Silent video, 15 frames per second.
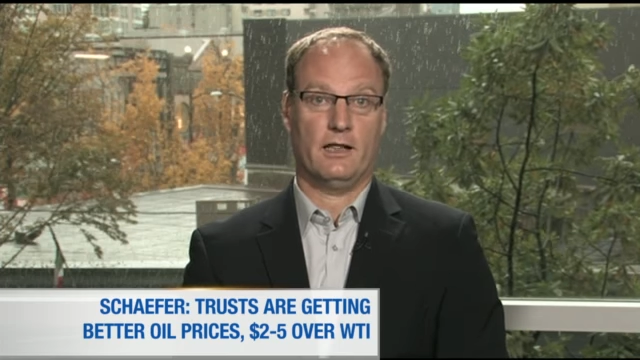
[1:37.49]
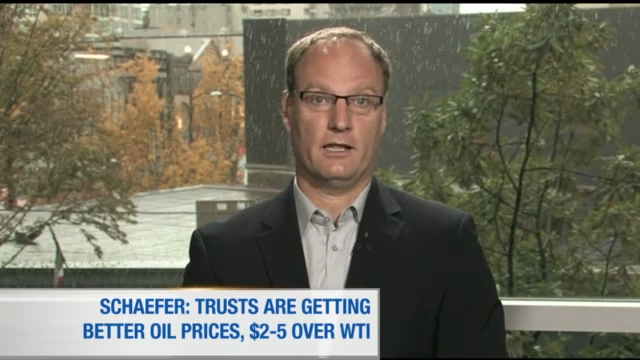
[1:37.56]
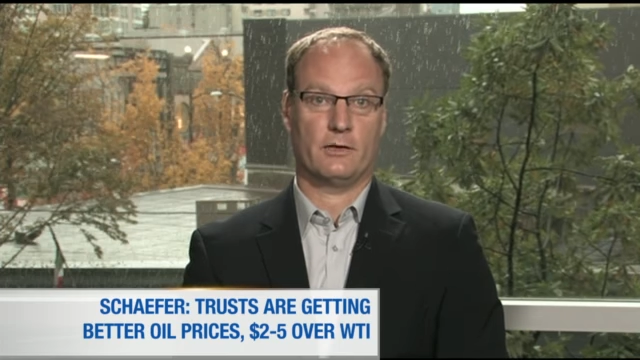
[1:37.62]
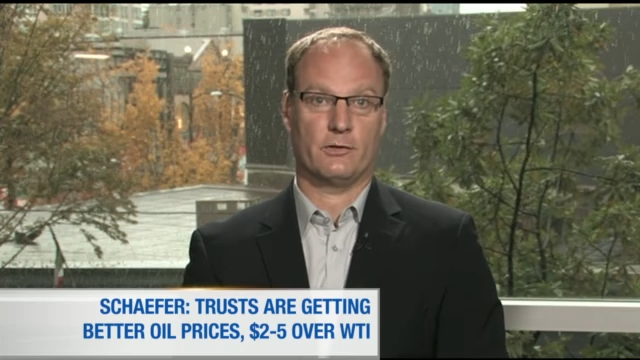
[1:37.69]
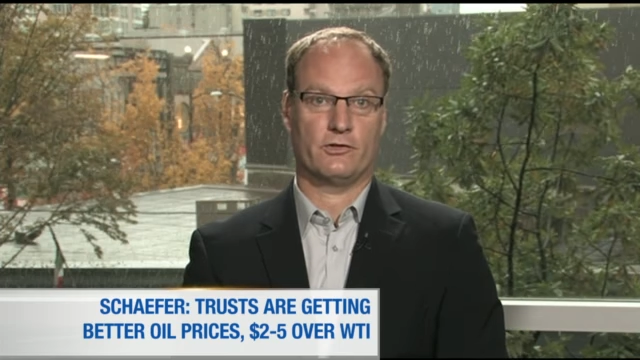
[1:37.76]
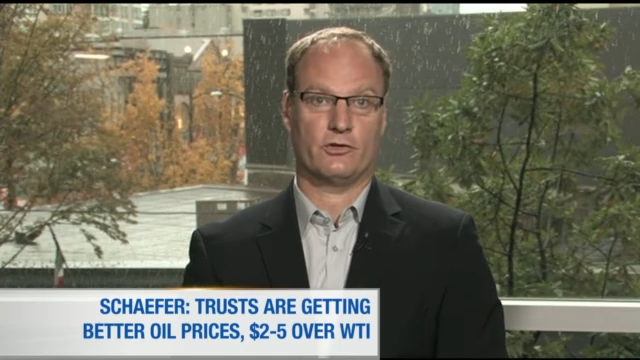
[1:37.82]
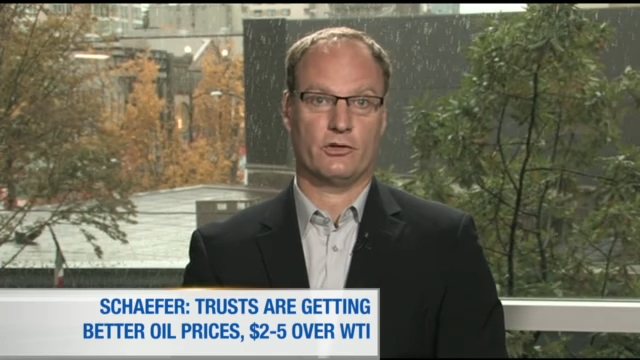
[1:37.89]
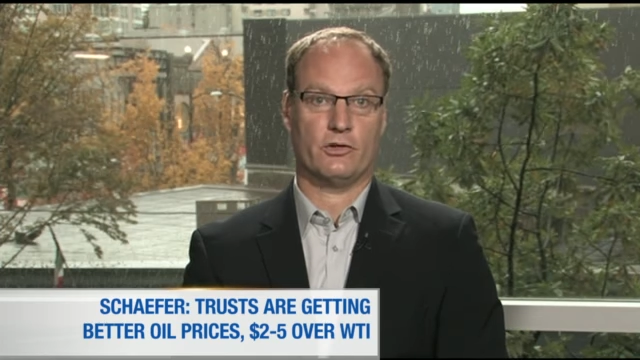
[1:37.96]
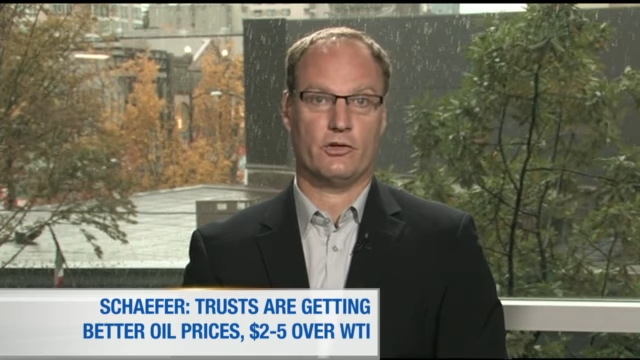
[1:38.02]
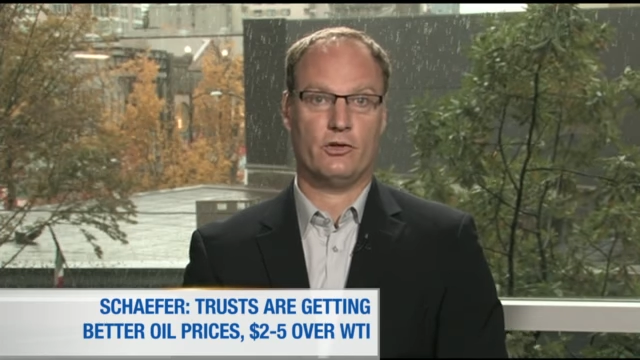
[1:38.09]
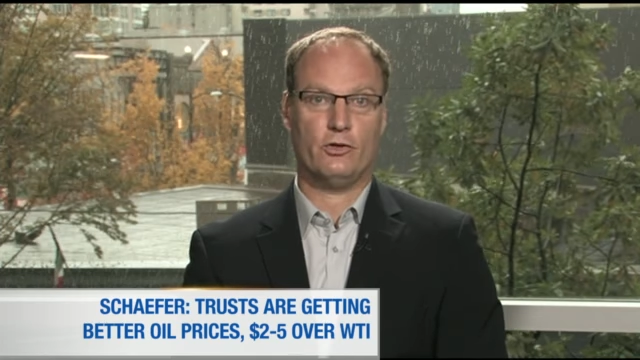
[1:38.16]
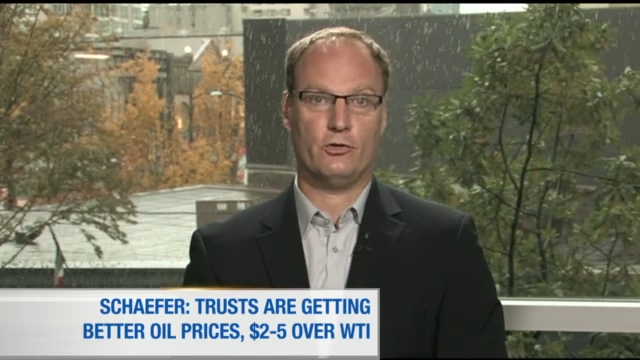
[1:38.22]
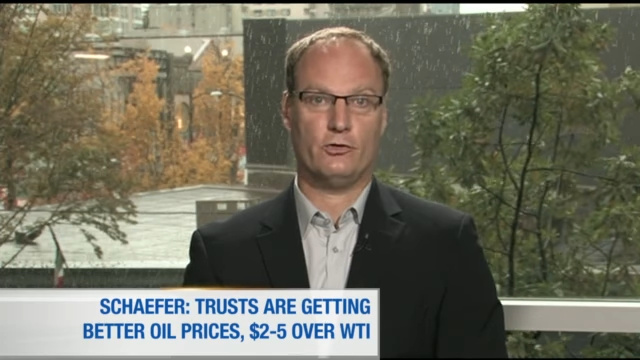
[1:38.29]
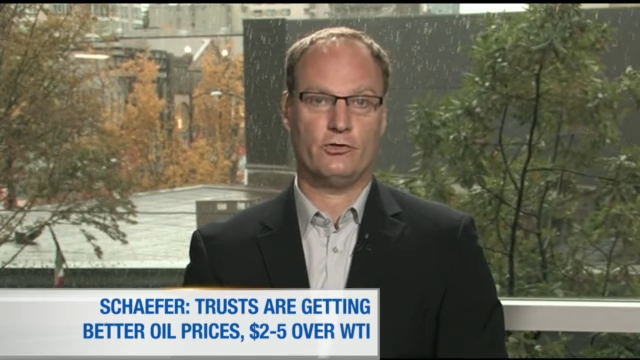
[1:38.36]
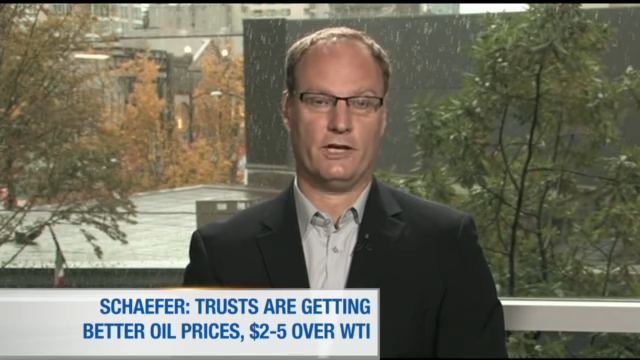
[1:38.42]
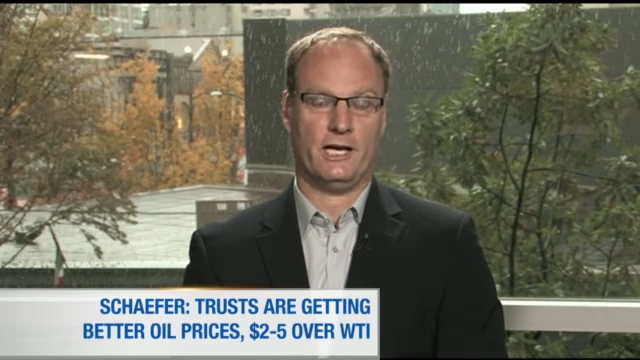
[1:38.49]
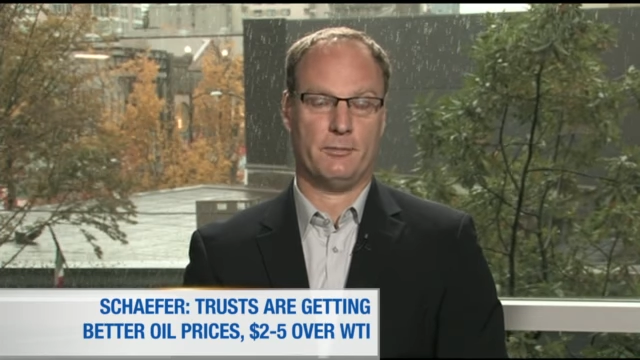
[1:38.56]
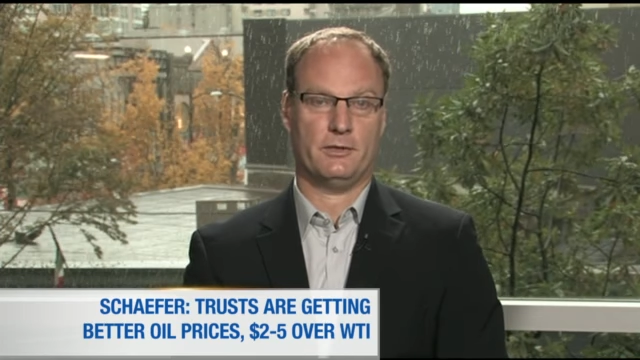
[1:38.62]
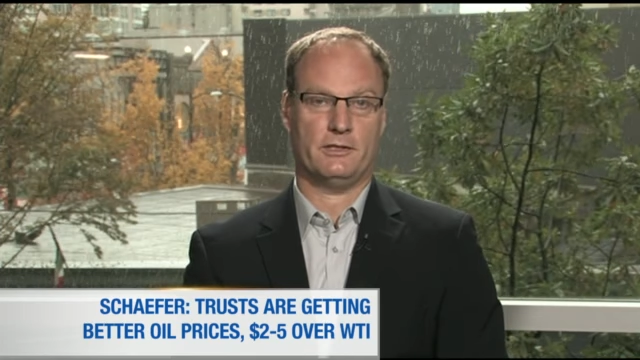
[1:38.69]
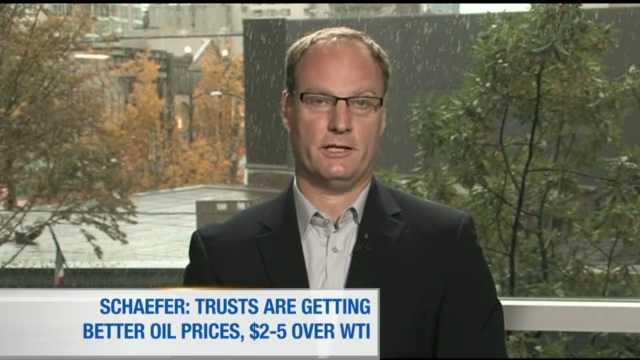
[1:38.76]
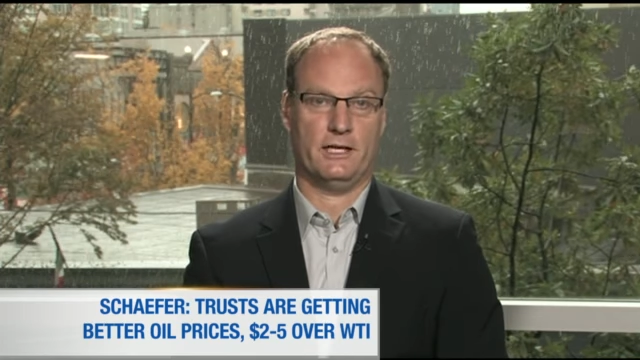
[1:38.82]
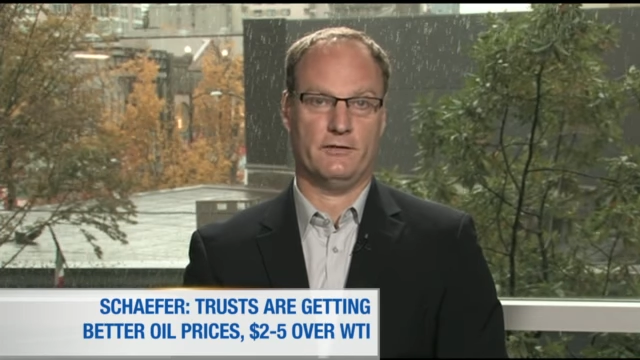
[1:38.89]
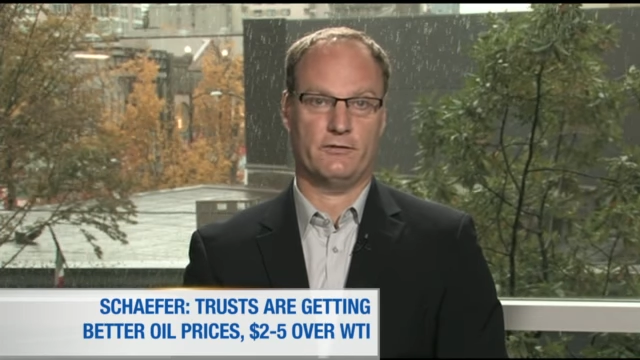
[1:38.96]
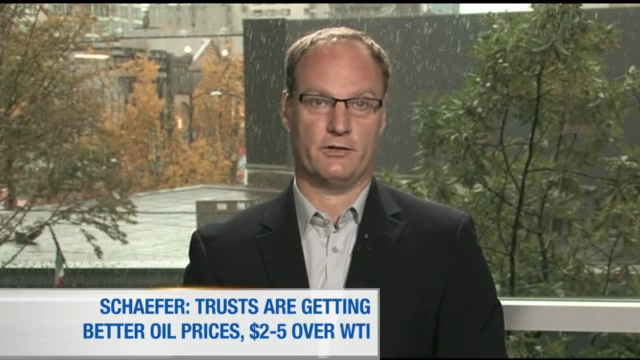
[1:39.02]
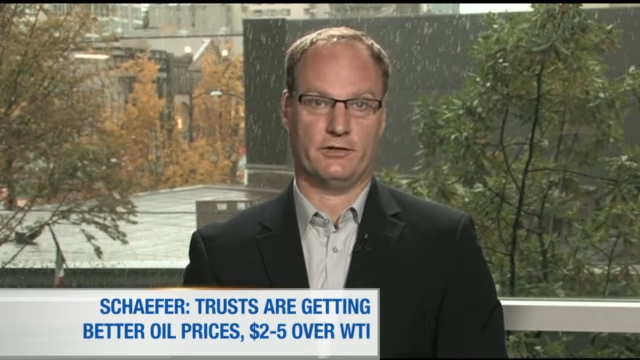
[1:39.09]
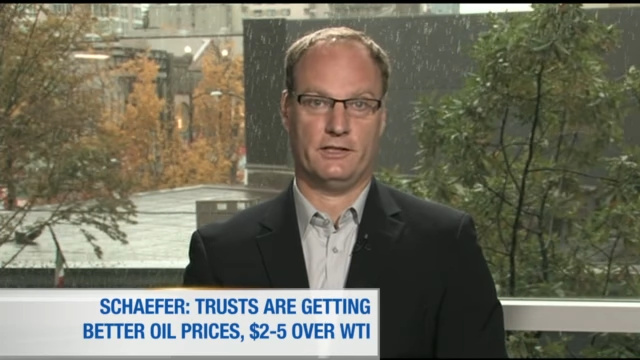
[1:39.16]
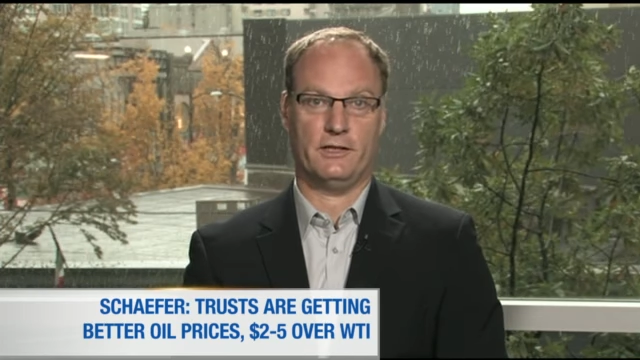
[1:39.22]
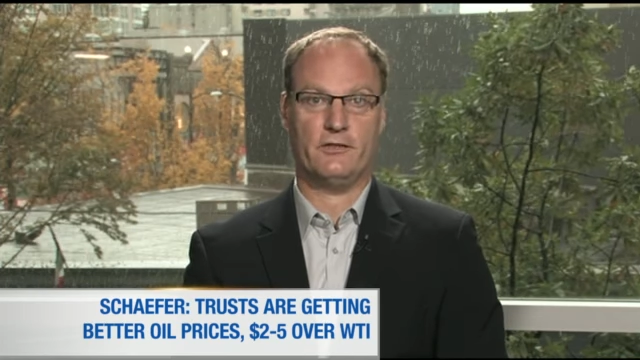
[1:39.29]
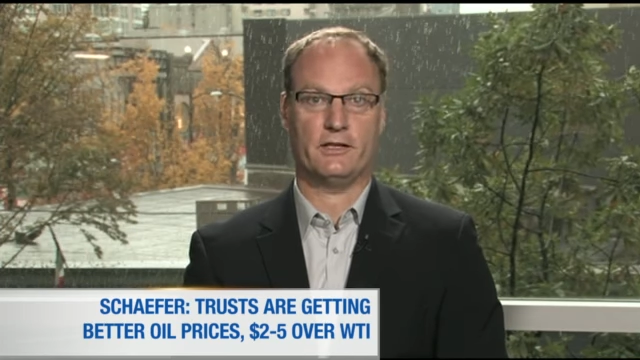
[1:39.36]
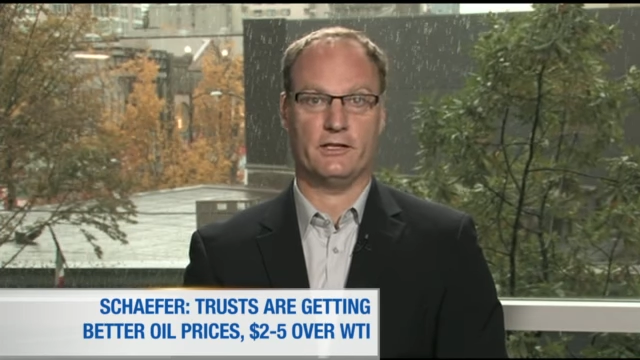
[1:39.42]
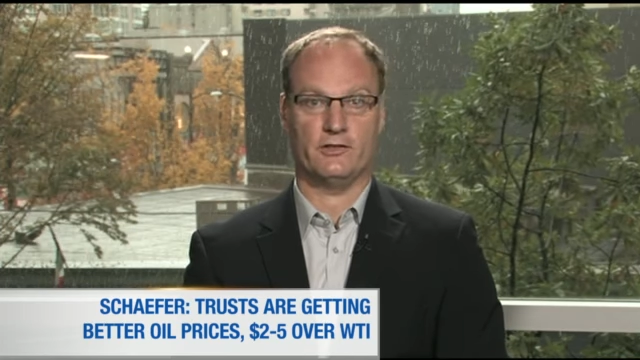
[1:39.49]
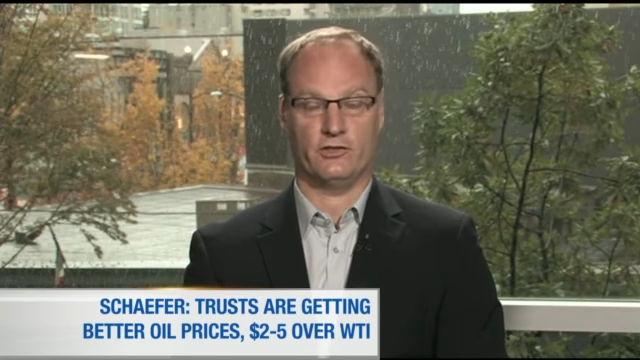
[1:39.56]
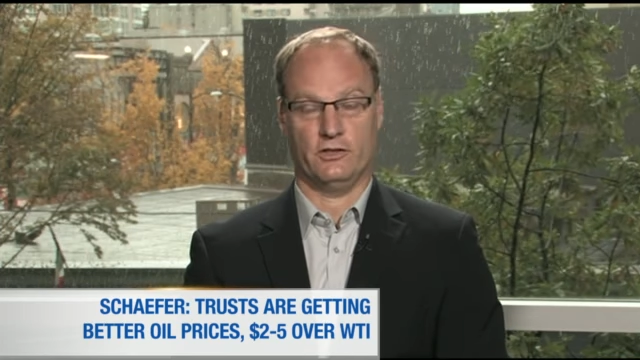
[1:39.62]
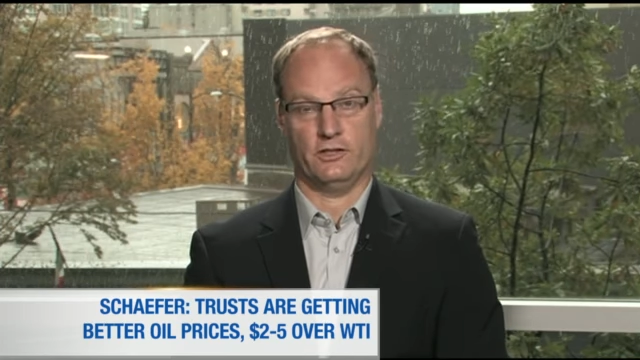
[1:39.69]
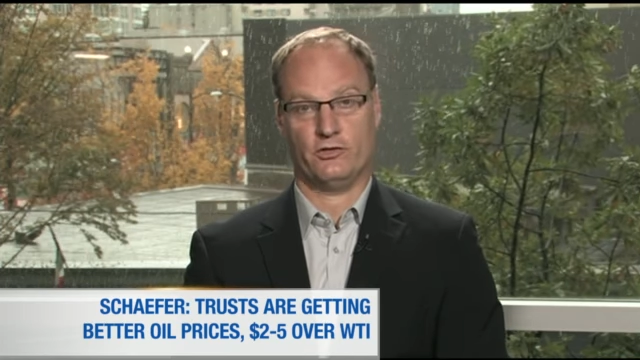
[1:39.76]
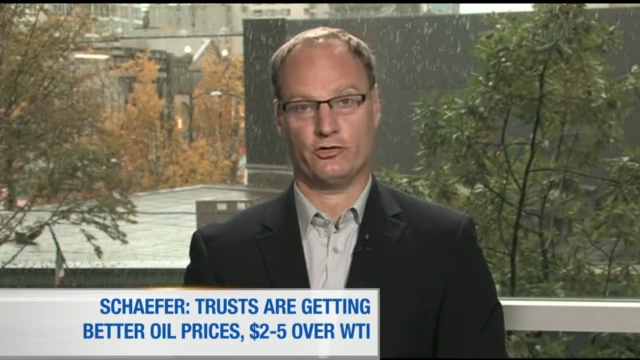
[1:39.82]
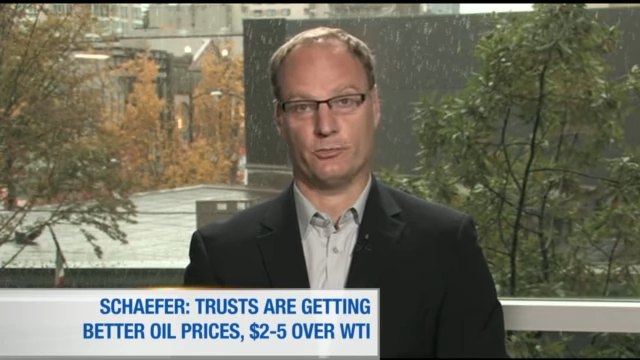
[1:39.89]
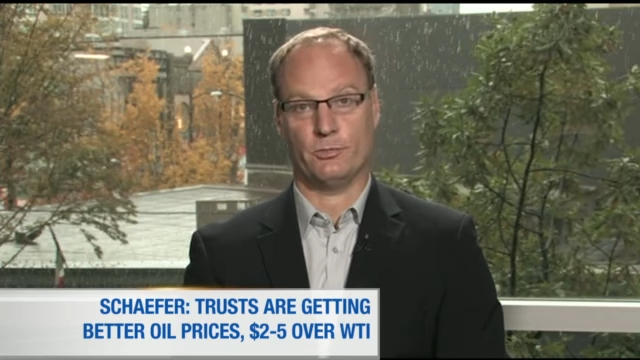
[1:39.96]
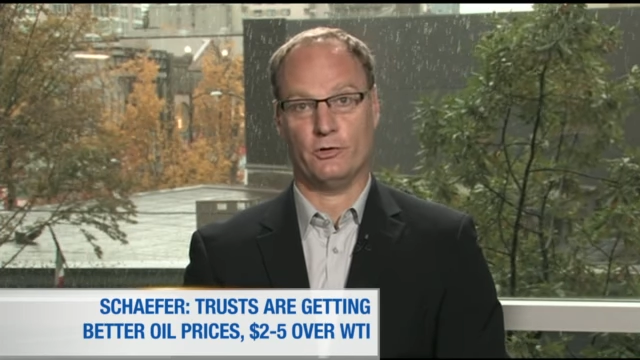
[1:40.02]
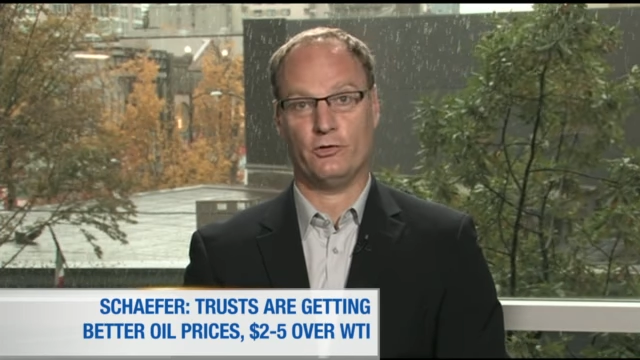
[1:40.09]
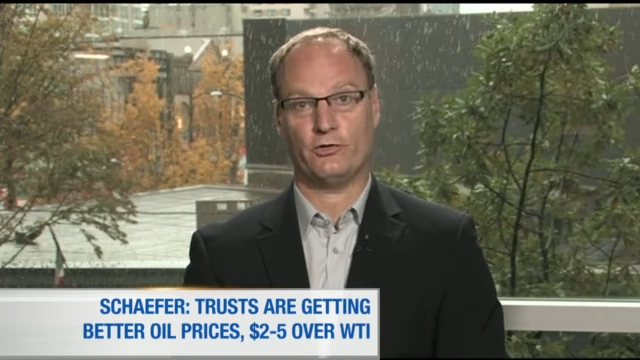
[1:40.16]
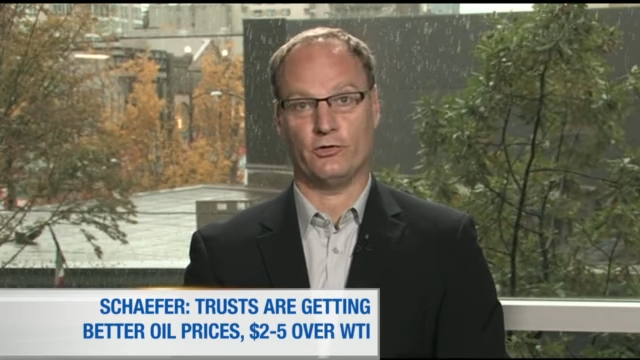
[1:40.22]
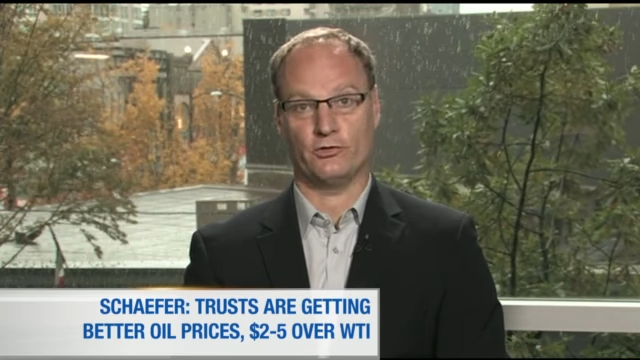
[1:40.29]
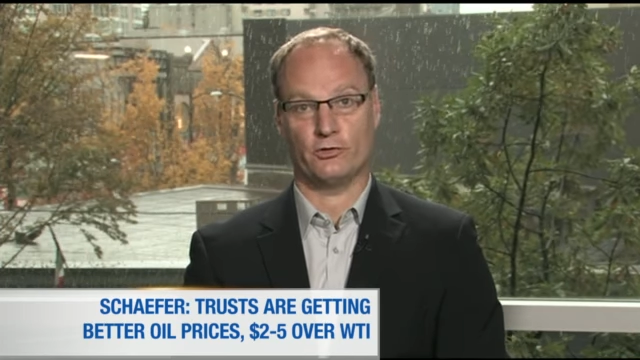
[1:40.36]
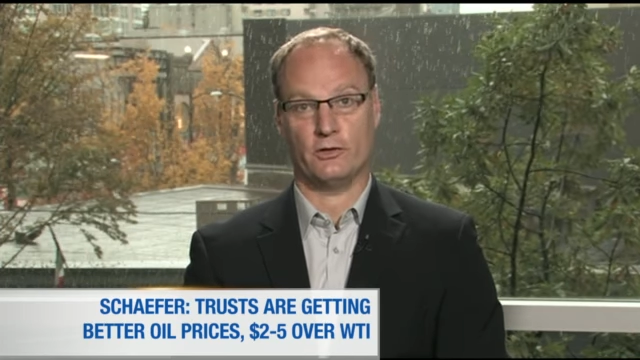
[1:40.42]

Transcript: there was a huge appetite for dividends and distribution.